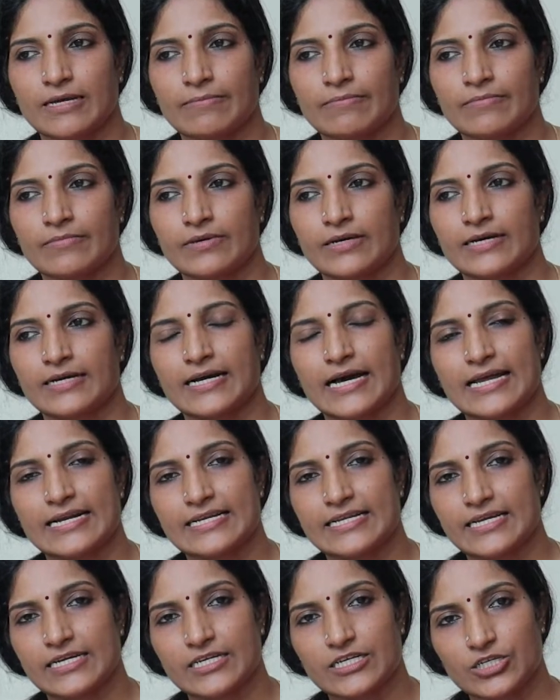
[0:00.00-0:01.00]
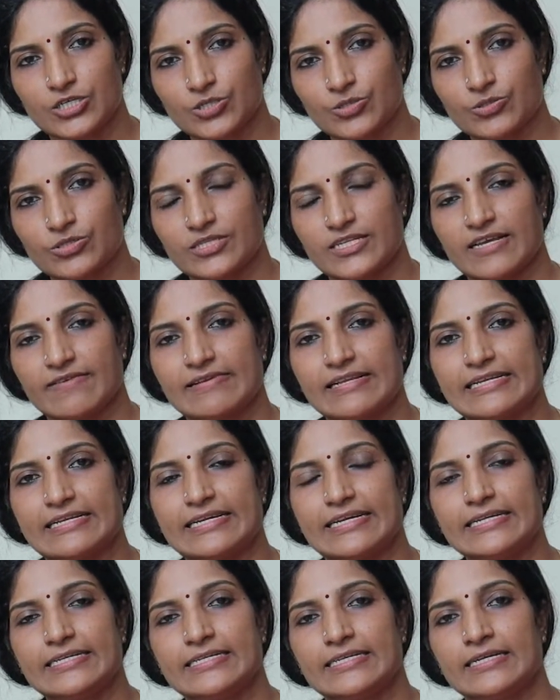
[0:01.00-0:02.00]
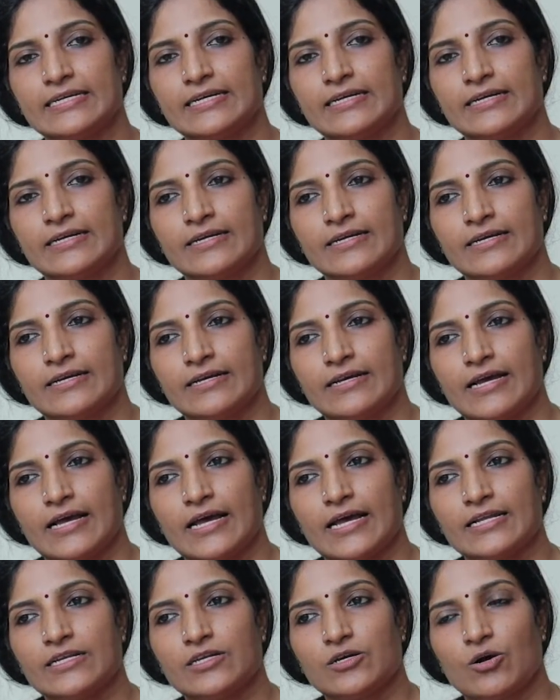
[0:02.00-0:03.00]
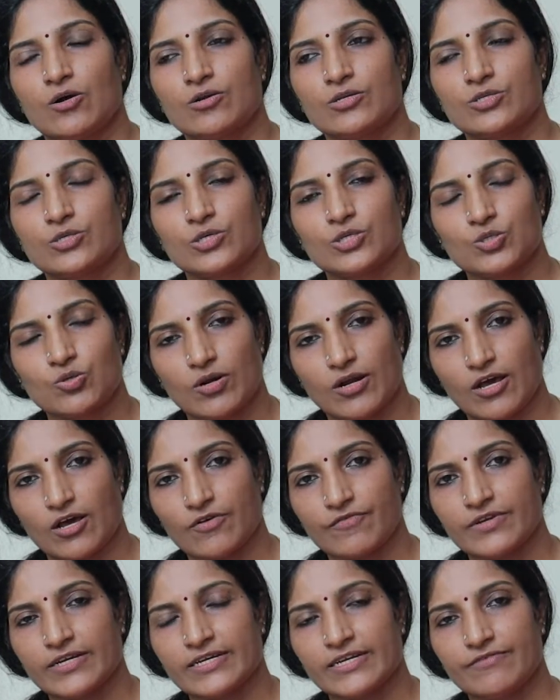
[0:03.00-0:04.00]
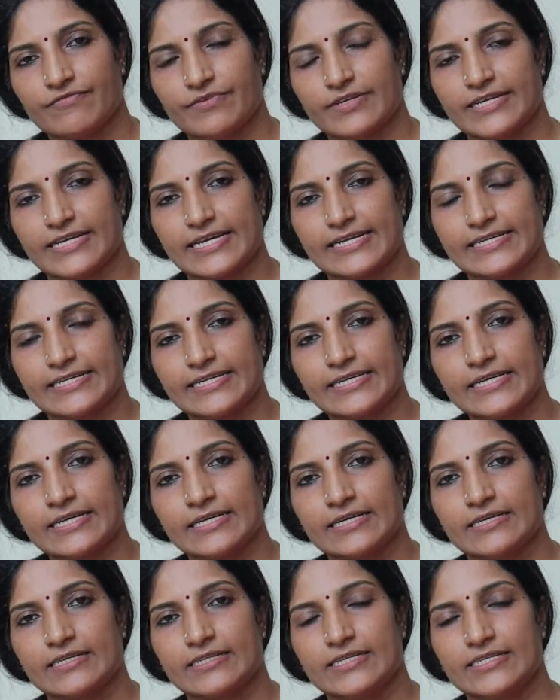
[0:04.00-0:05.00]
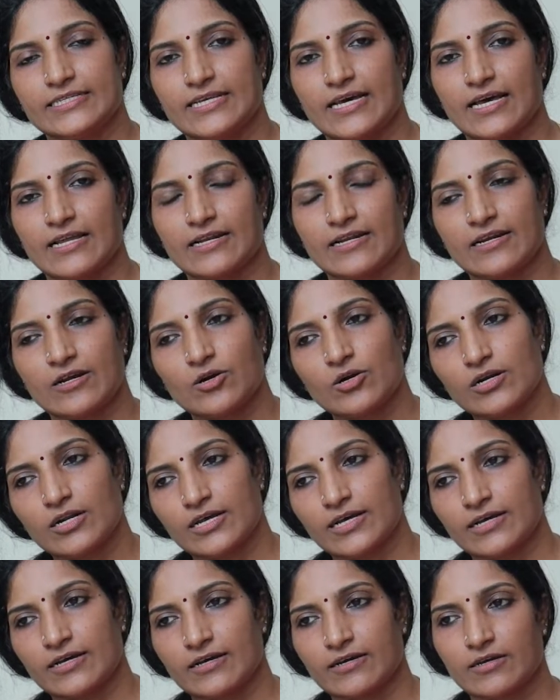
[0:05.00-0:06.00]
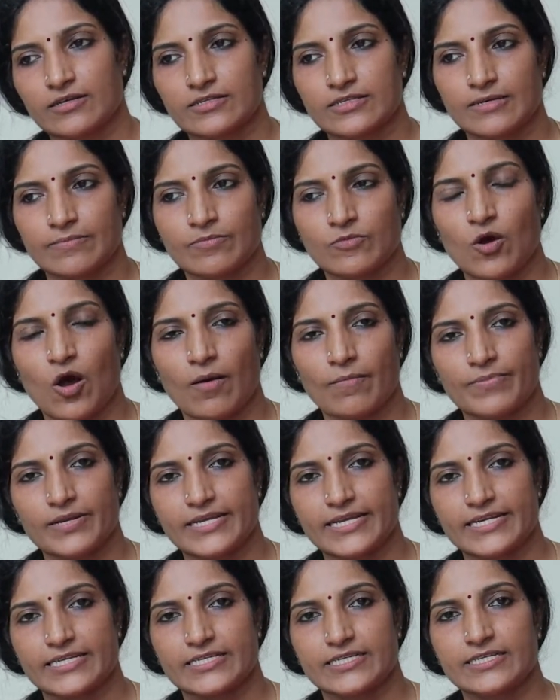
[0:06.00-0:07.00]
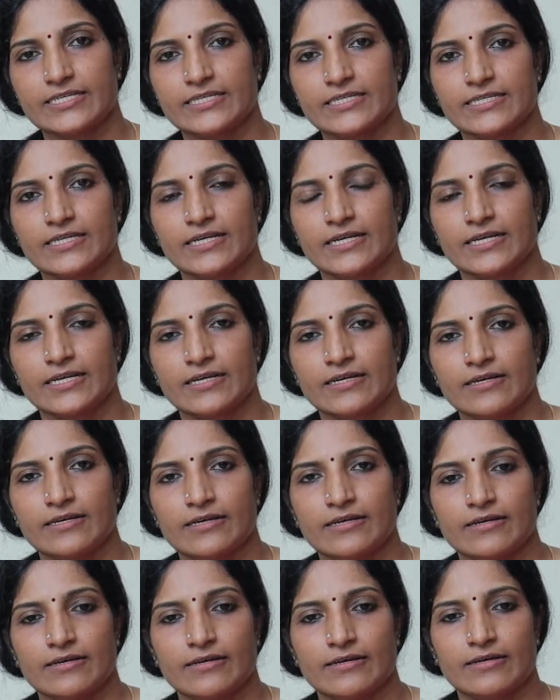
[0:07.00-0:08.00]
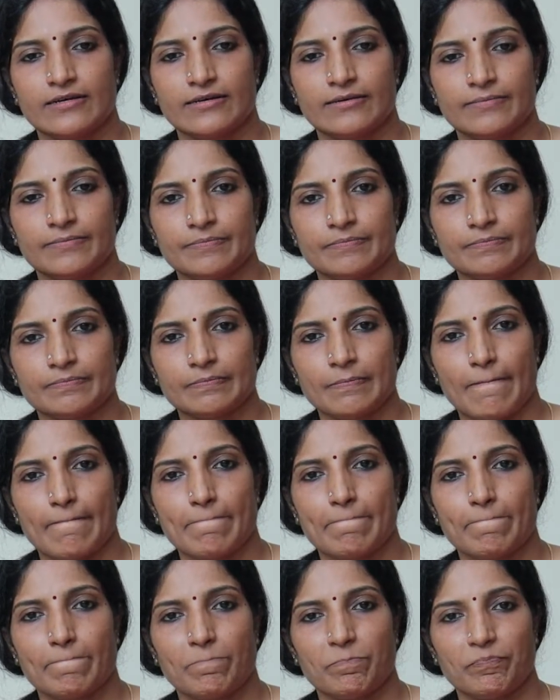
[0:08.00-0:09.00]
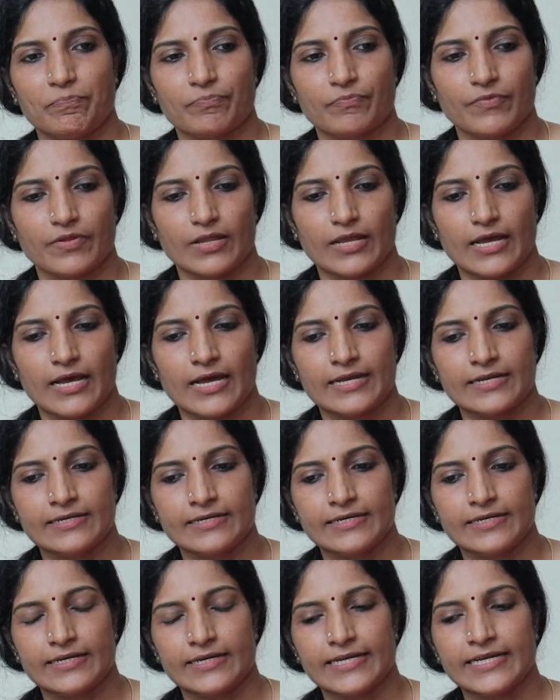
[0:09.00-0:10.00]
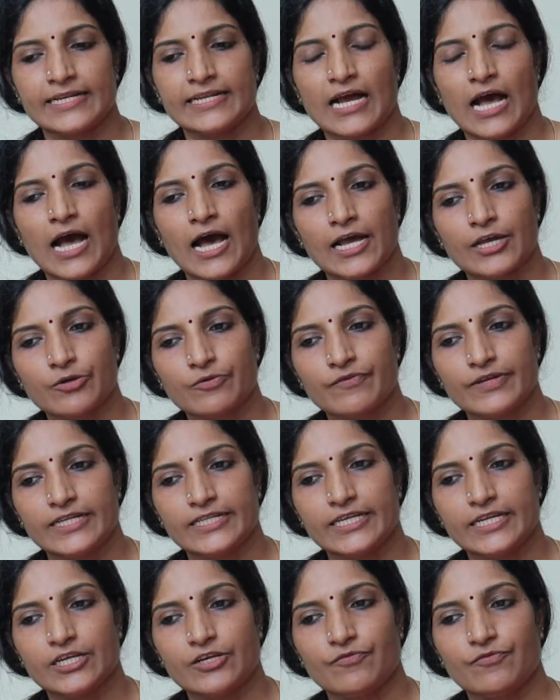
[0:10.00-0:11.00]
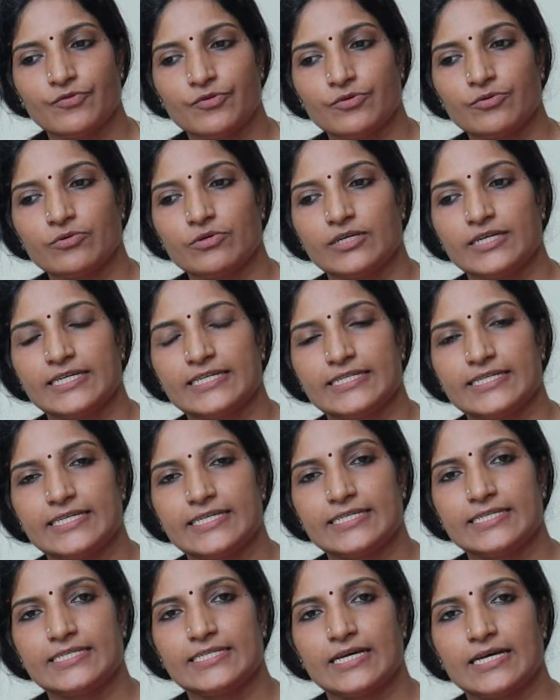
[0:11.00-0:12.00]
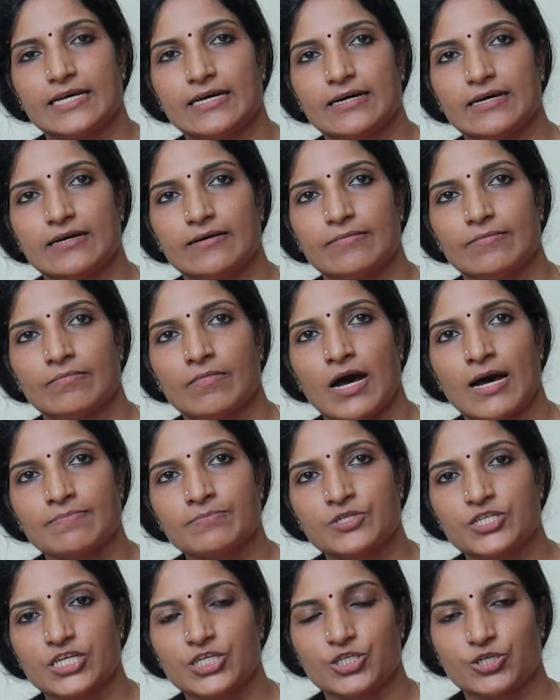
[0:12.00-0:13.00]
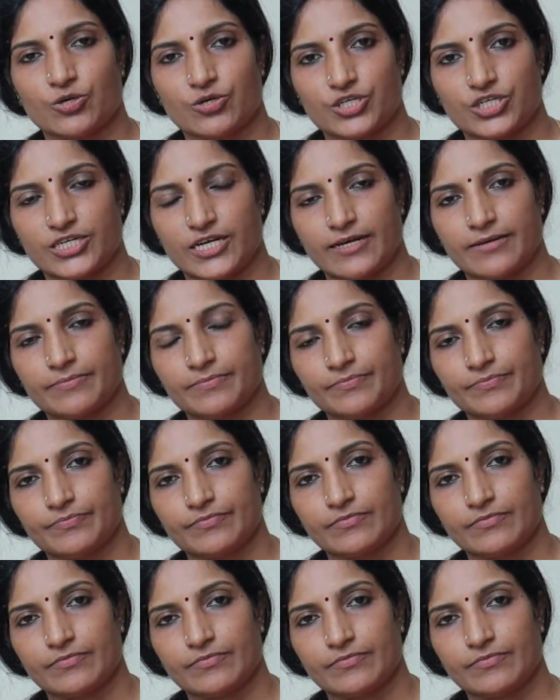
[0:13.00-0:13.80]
some cardiac issues they will get, and also swallowing difficulty. These are all some complications. And in Ayurvedic view, it is Mamsa Shosha.